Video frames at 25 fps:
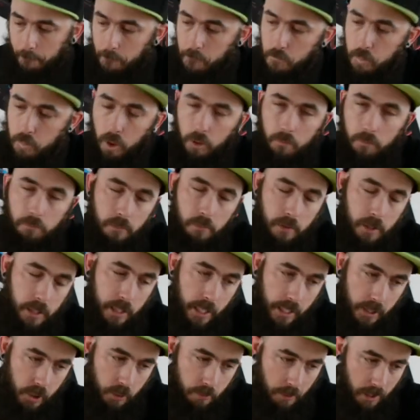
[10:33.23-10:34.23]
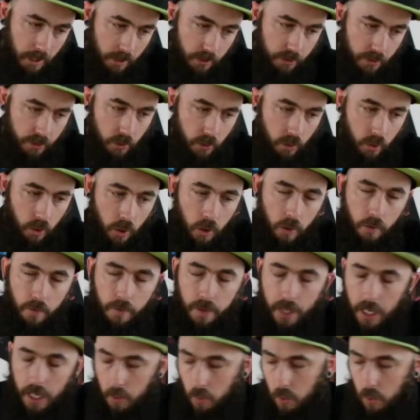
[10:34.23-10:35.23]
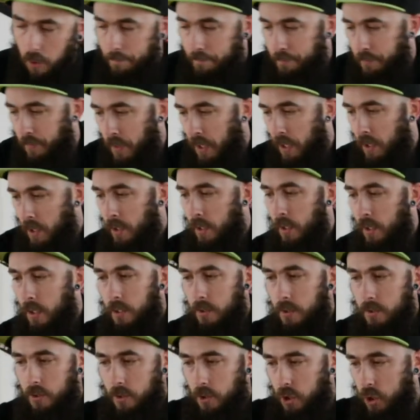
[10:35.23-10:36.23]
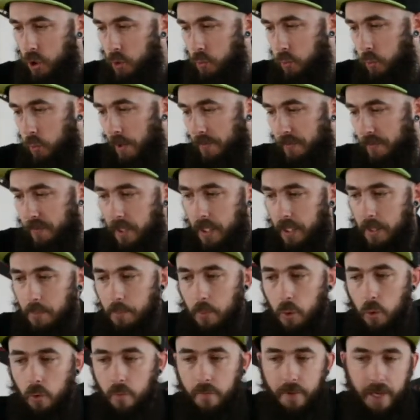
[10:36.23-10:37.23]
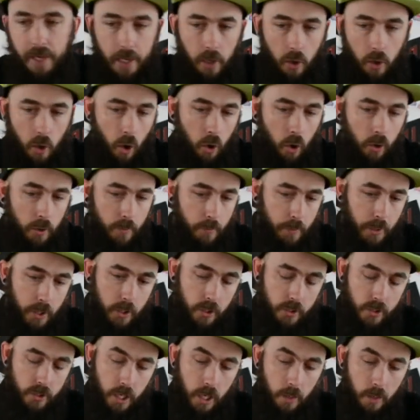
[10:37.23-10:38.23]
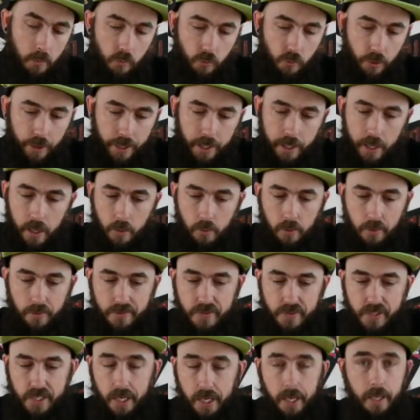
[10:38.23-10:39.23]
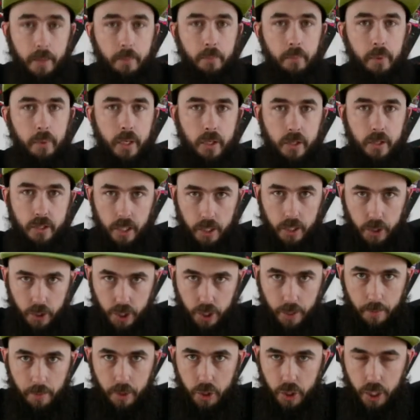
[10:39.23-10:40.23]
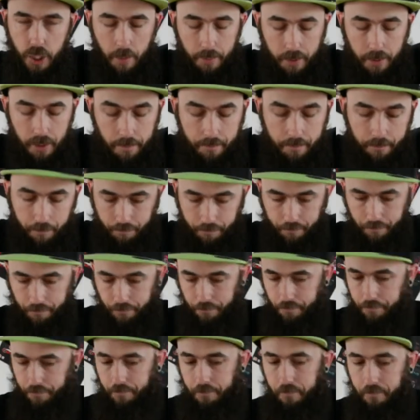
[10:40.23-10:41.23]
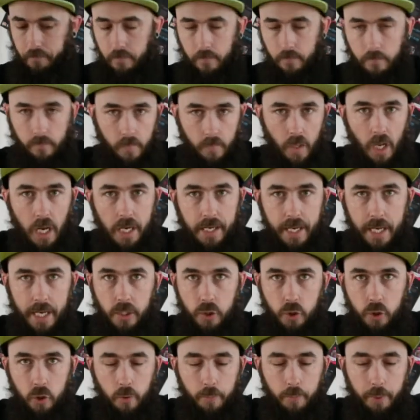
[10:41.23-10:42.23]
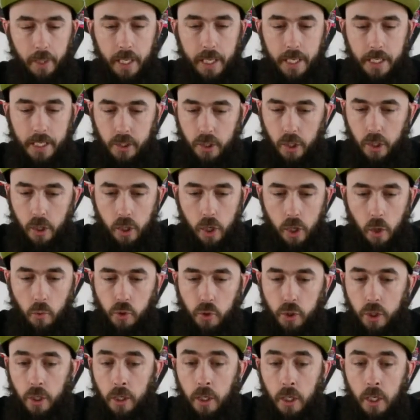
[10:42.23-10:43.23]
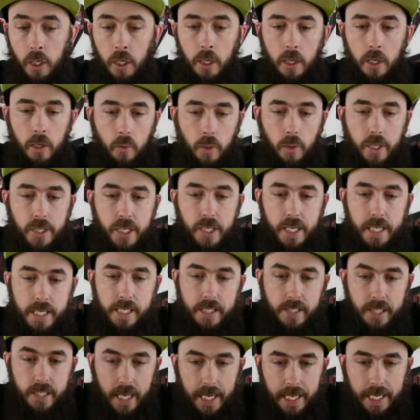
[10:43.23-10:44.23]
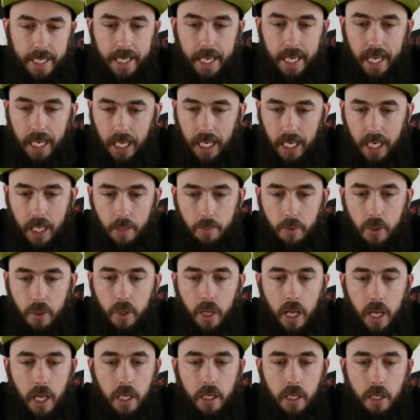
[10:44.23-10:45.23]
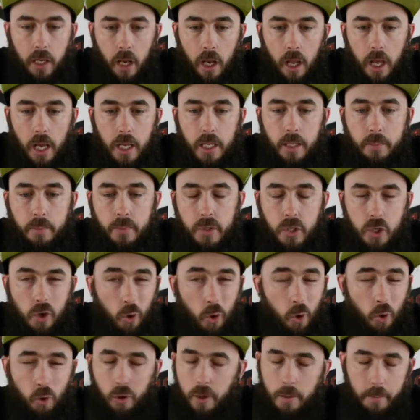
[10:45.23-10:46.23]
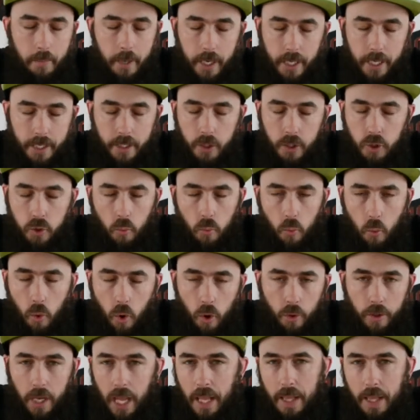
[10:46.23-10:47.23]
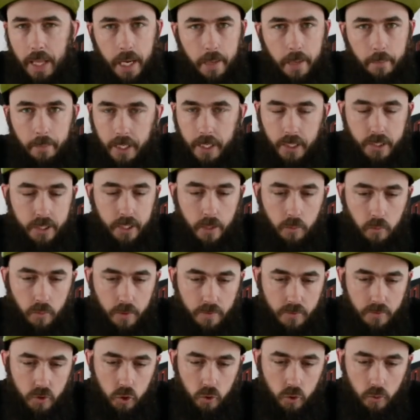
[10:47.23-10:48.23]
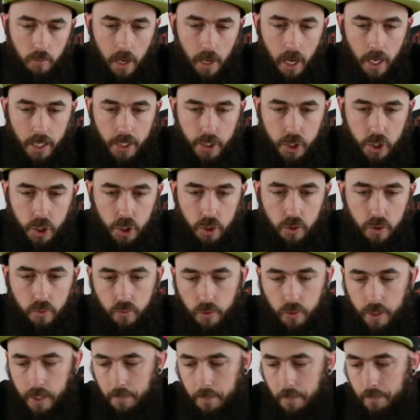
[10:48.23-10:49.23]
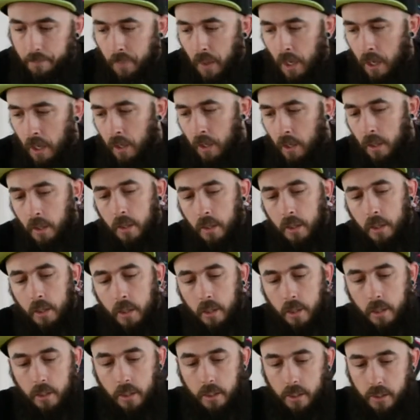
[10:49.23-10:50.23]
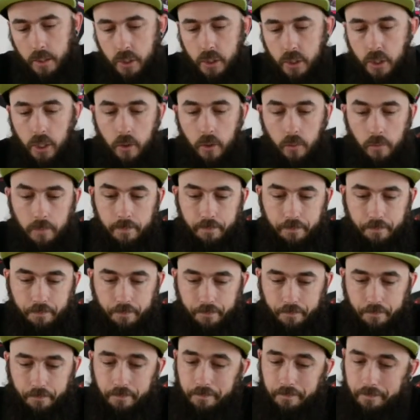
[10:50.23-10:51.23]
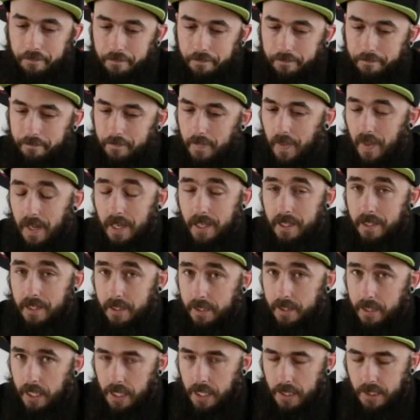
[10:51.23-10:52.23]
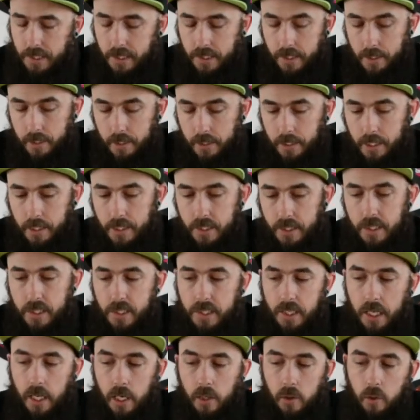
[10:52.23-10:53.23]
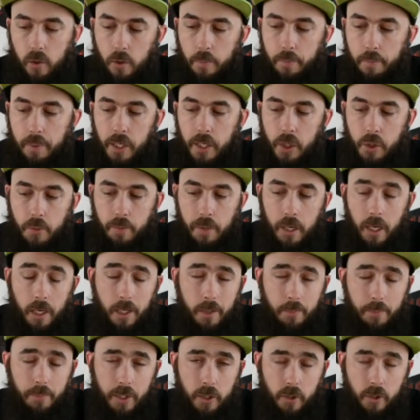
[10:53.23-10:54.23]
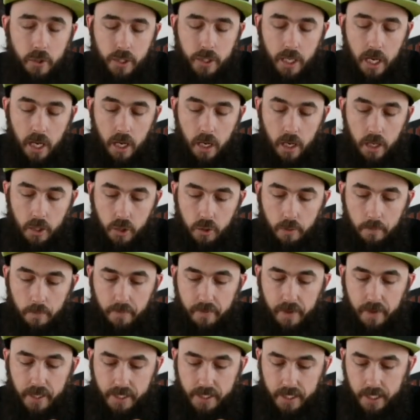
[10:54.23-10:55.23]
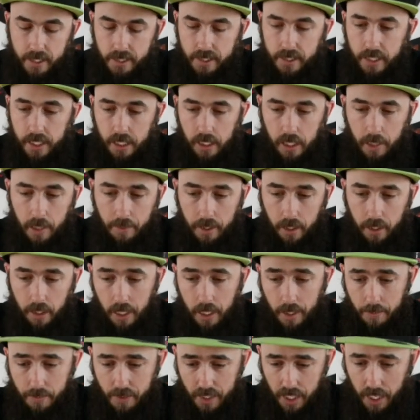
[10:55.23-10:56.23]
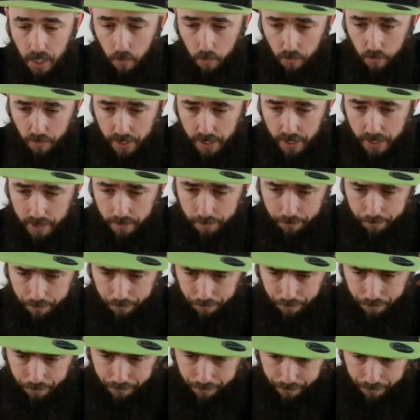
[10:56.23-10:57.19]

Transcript: But that's my thought on that one. Swiftly moving on, because I'm running out of time, because I jibber-jabber. Next up is Coaster, which is a lemon and limes, all combined into one and then mixed in with some ice cream. So, this needs to set a good benchmark, because there are some fantastic lemon limes out there.